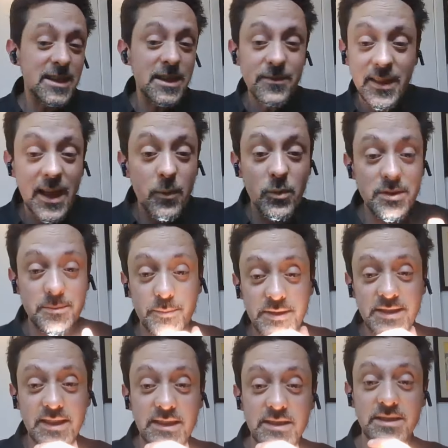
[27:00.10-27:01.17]
Even that wasn't
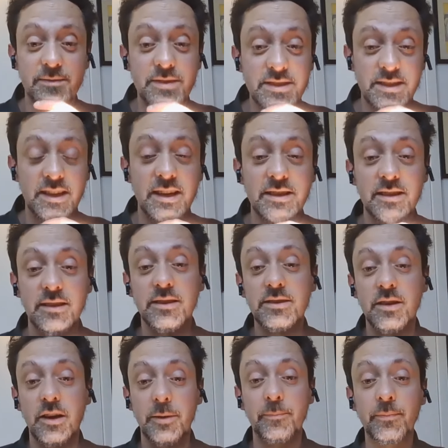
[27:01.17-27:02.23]
particularly sophisticated at the
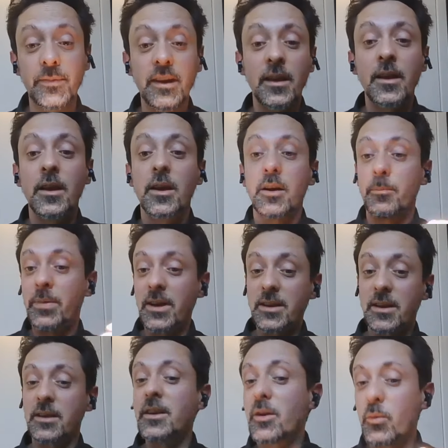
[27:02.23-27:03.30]
time.
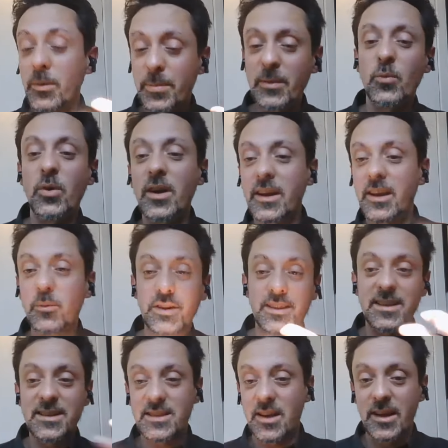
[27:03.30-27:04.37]
But we've been working with
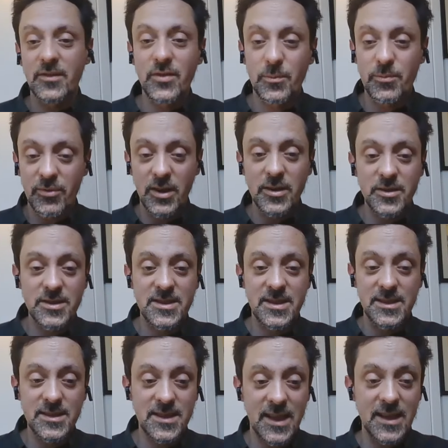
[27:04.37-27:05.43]
this kind of approach
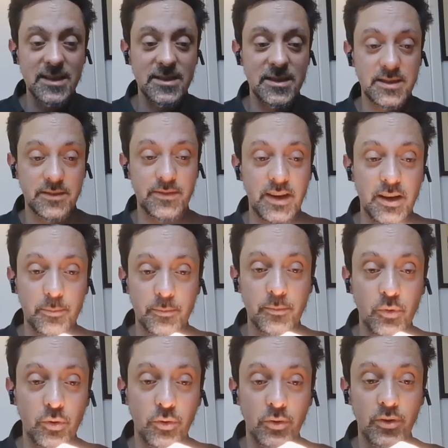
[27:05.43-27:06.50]
since then to develop
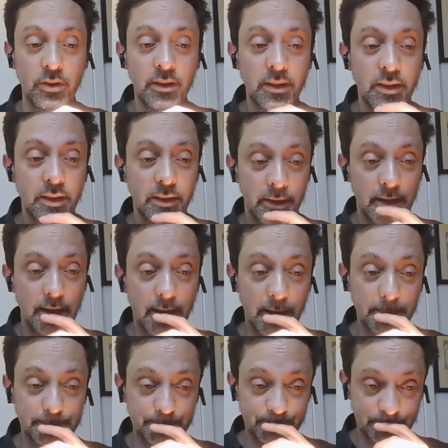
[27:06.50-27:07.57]
more
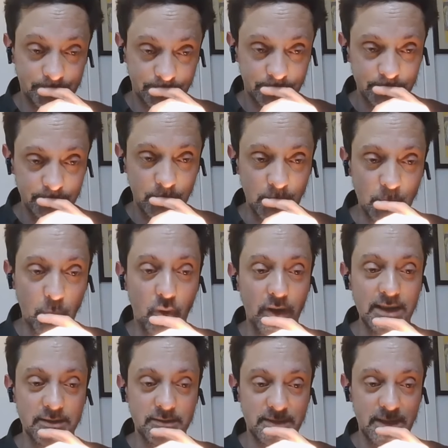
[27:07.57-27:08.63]

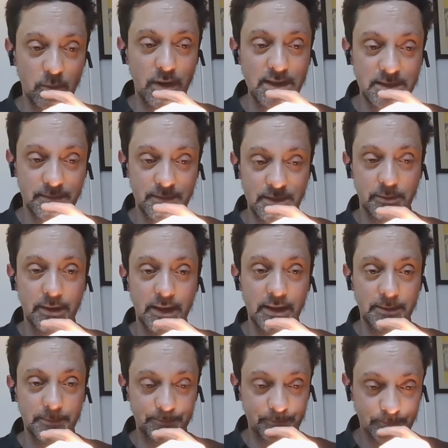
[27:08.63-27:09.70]
interesting ways of doing it.